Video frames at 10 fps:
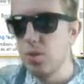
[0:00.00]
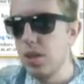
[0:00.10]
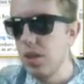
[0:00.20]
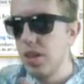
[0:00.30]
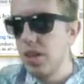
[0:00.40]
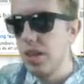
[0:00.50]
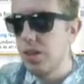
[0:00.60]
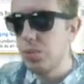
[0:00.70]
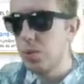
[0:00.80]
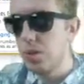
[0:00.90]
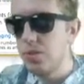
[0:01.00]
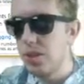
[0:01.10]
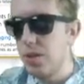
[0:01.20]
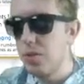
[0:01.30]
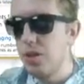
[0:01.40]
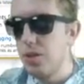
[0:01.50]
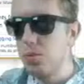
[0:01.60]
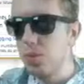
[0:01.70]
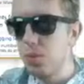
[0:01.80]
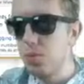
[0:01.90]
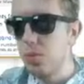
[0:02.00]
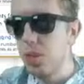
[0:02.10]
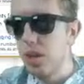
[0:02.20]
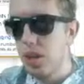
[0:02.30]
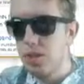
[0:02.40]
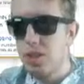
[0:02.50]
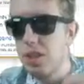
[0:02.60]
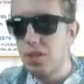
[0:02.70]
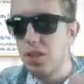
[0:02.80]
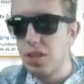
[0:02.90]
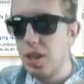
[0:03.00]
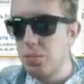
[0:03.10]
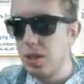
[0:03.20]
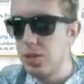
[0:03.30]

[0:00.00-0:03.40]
Like, in this world, everything you do gets saved in the database.